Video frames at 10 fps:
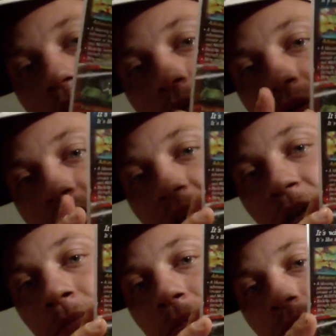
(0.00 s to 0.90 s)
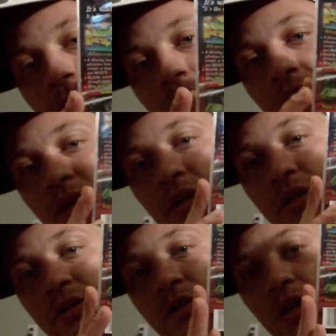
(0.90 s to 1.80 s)
This game
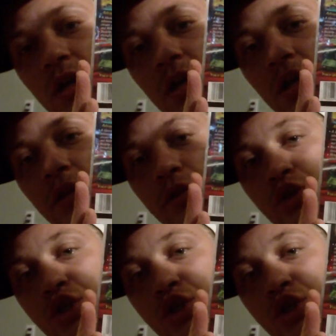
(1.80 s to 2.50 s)
is the